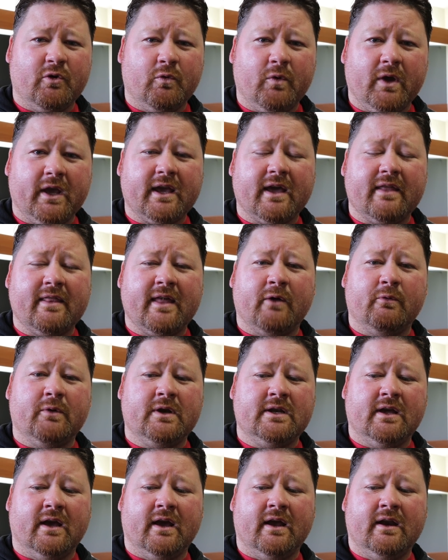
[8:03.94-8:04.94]
the weekend that
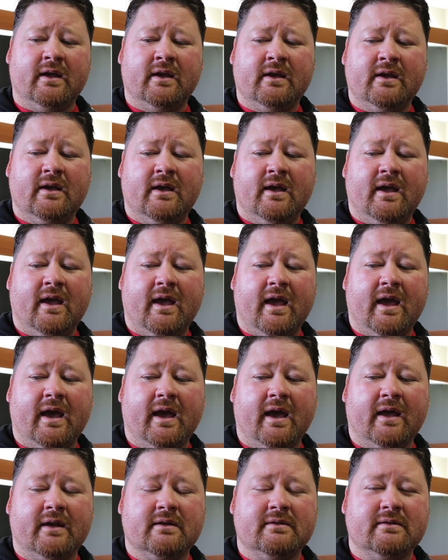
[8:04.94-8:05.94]
we did,
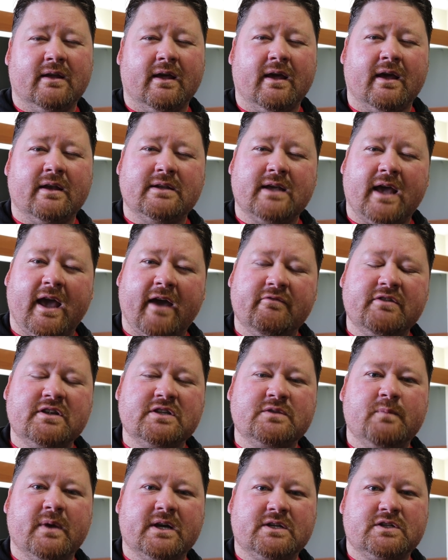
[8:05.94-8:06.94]
and to have
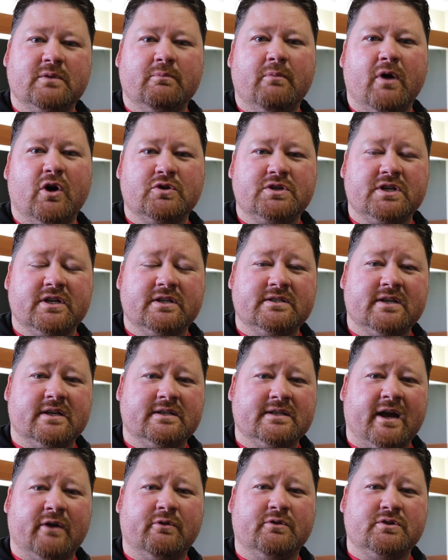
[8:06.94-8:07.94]
these mixed emotions
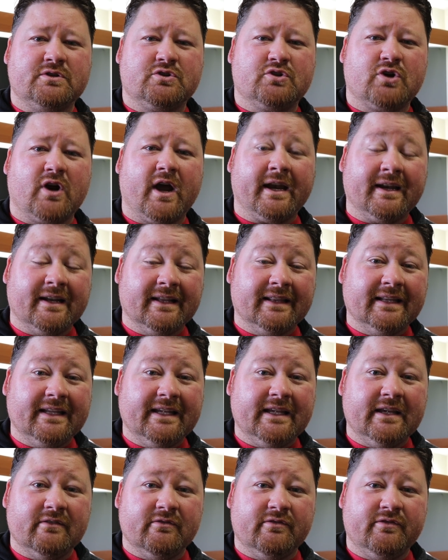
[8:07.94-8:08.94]
as I was trying to
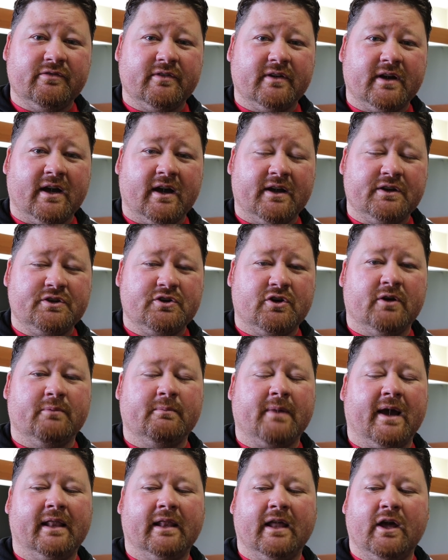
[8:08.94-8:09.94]
leave during
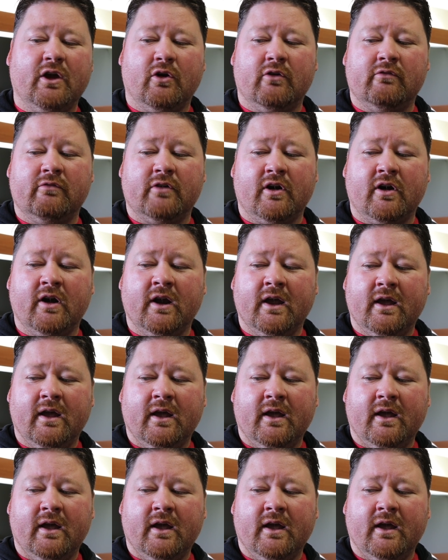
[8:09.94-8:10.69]
my layover.